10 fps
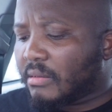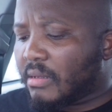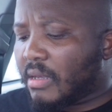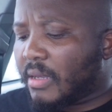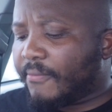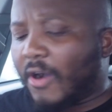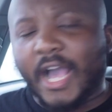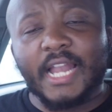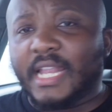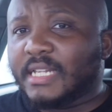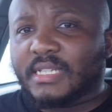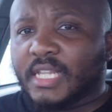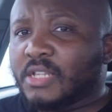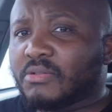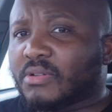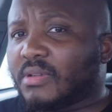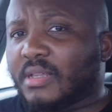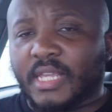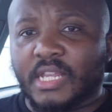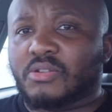Ireland,
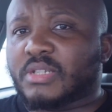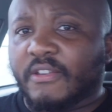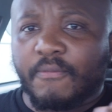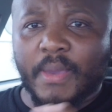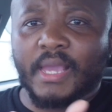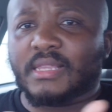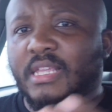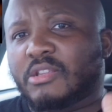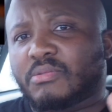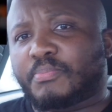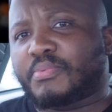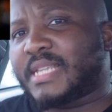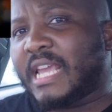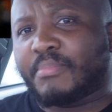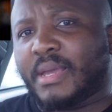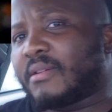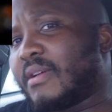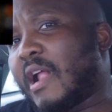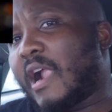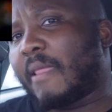they need to shift back. They need to take back
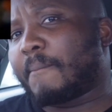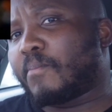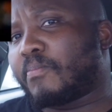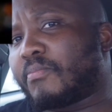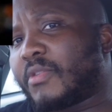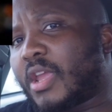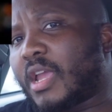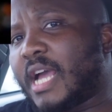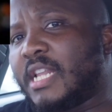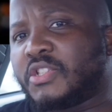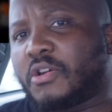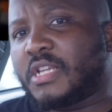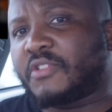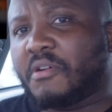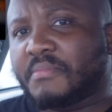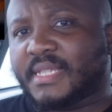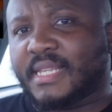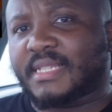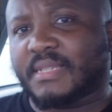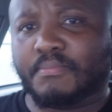Callum Doris from
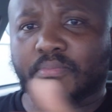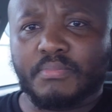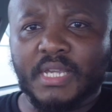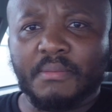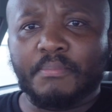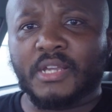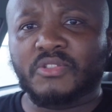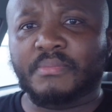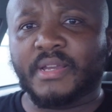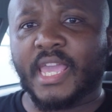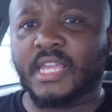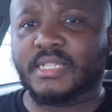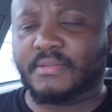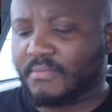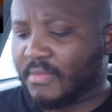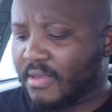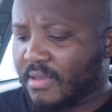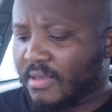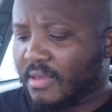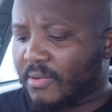6, take him back to number 8,
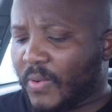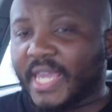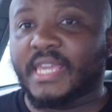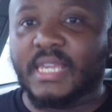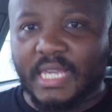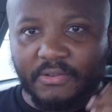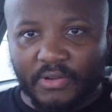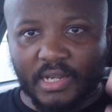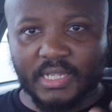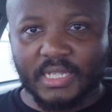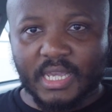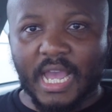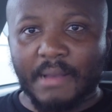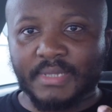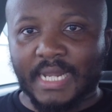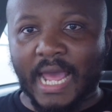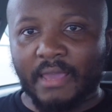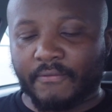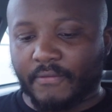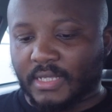where he really comes
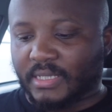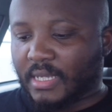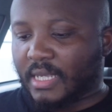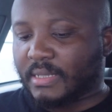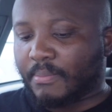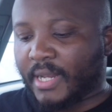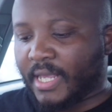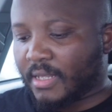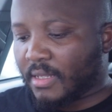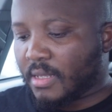alive as a player.